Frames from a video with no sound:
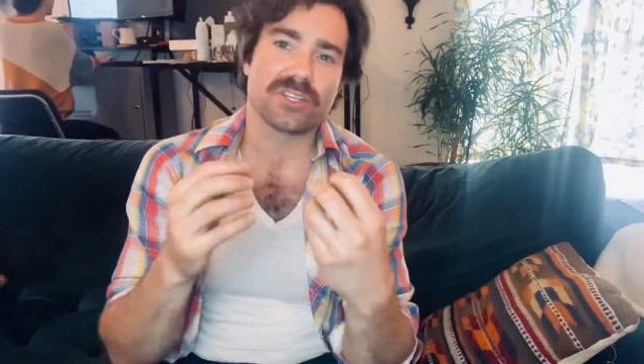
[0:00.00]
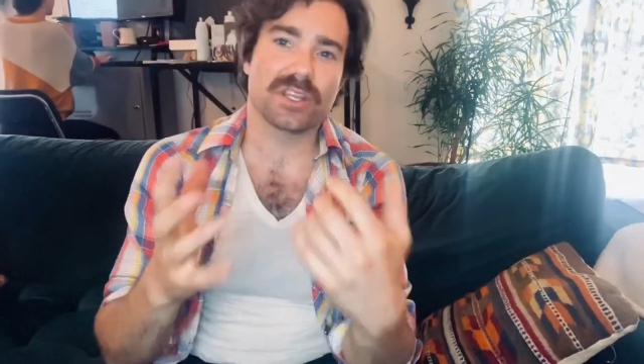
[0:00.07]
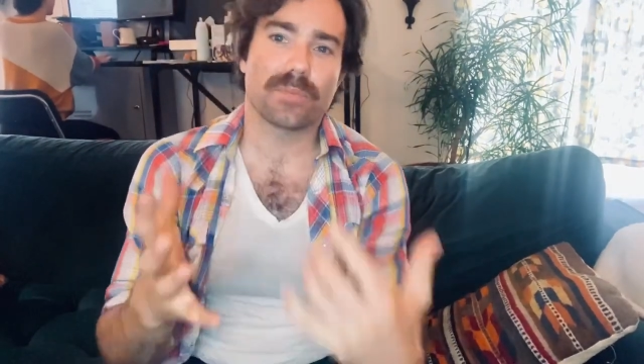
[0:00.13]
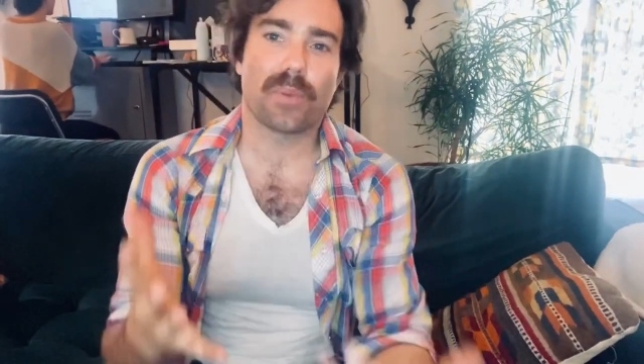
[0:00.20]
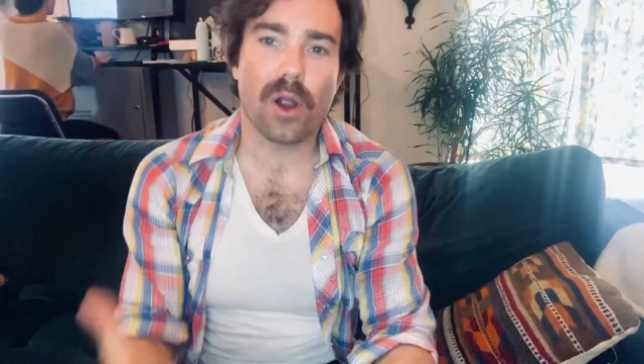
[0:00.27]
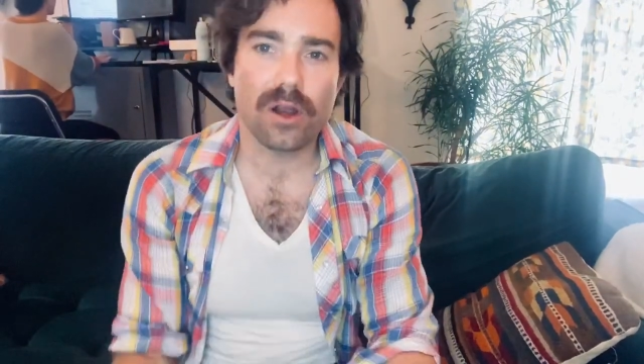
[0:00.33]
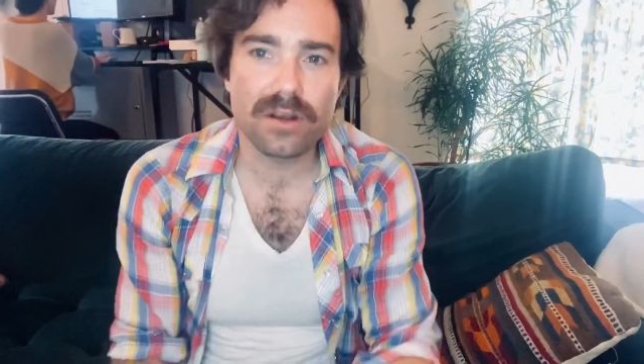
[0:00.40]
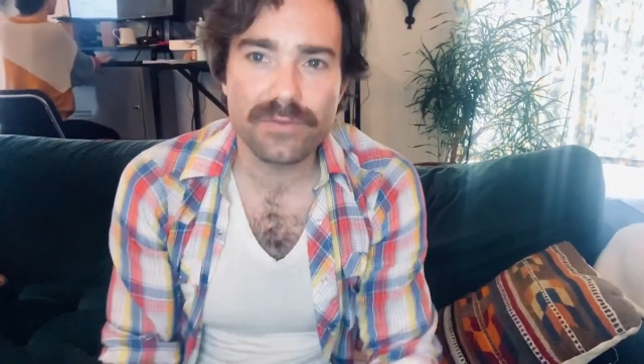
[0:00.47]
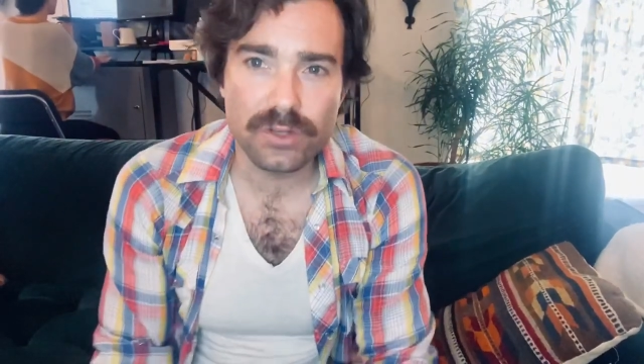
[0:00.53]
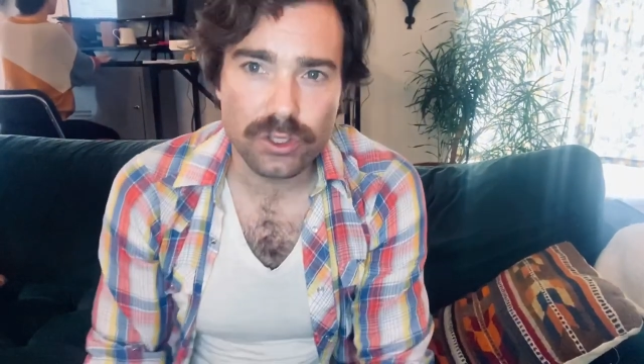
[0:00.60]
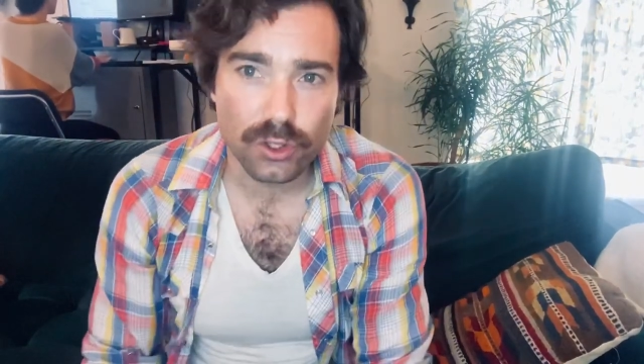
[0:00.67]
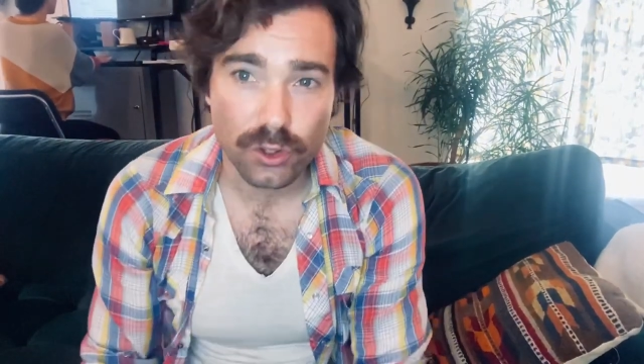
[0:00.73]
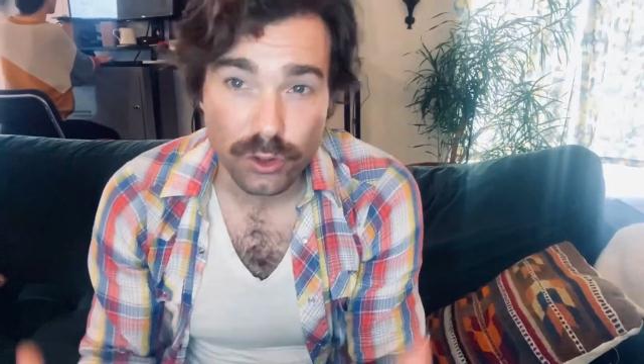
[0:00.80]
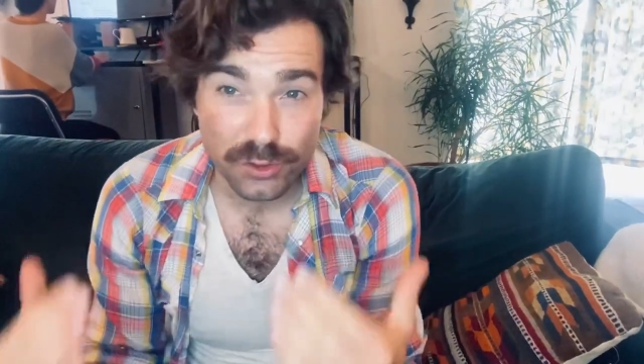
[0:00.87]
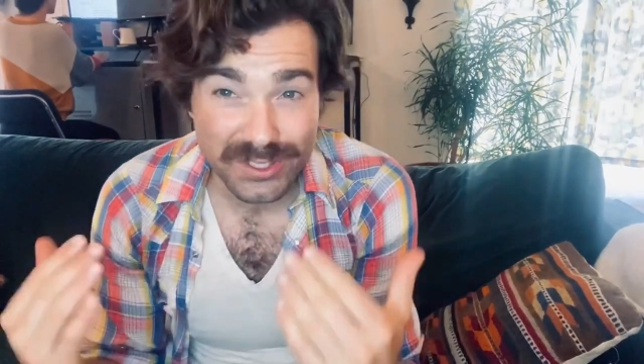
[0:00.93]
I think part of it, you
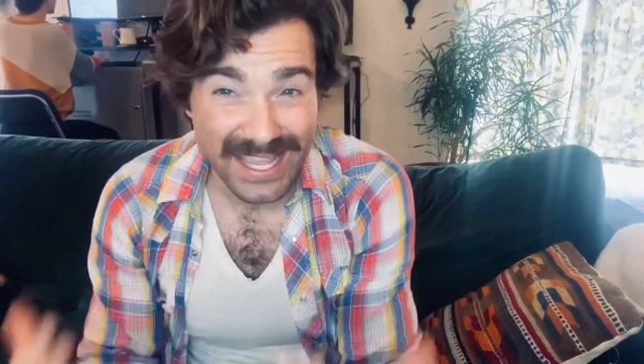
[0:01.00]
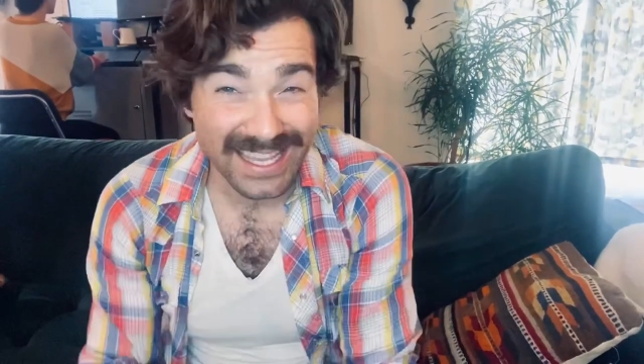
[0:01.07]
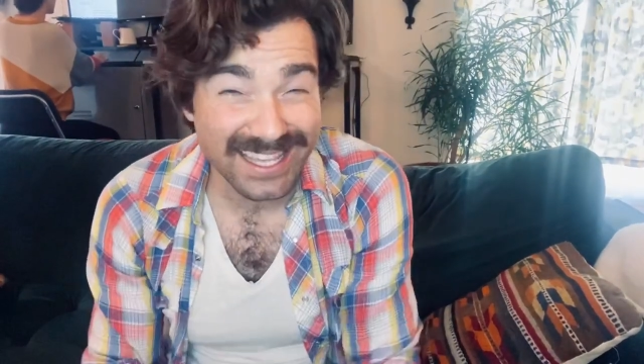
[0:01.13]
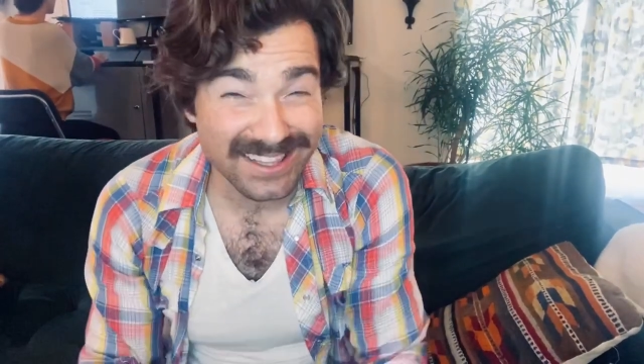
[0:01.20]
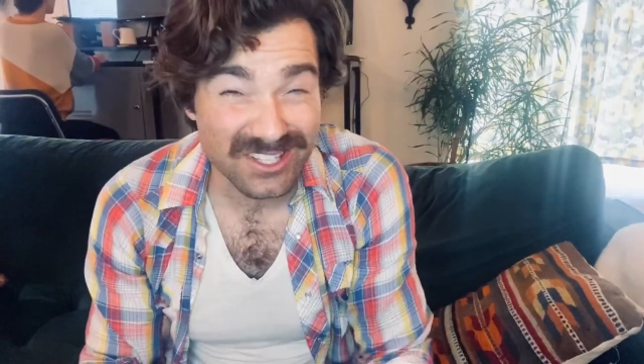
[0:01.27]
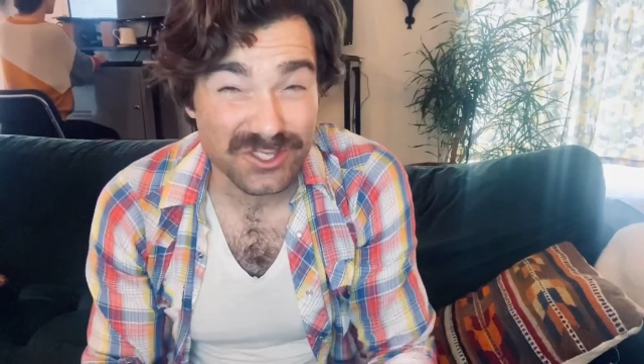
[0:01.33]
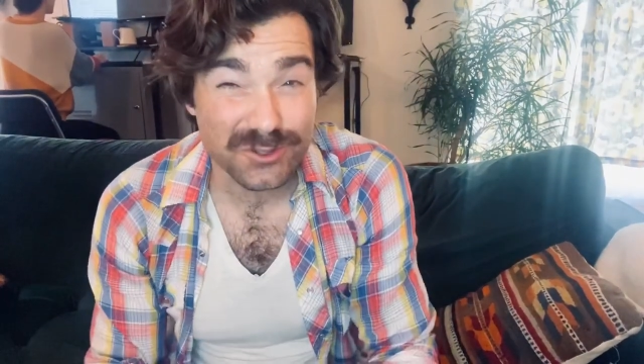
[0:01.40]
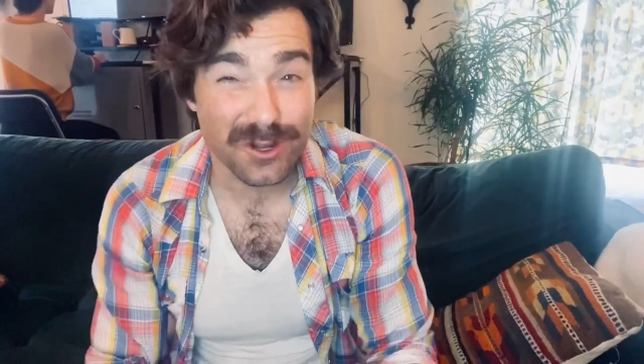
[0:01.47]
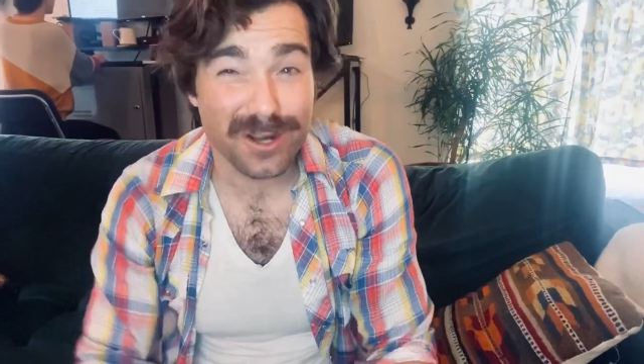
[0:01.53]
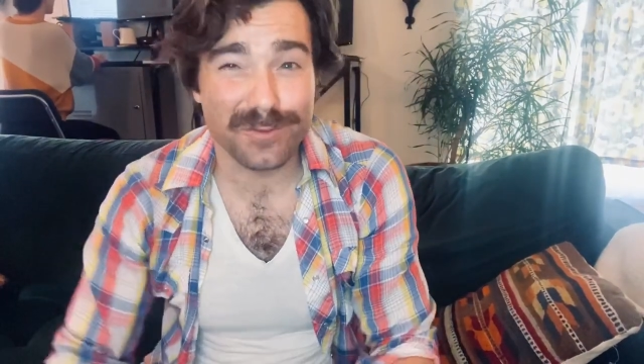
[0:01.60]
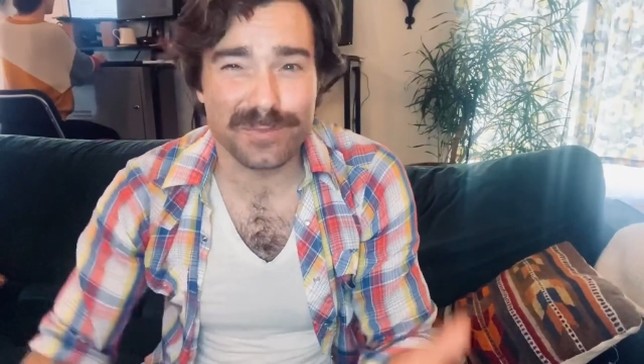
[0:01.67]
know, you're taking this dog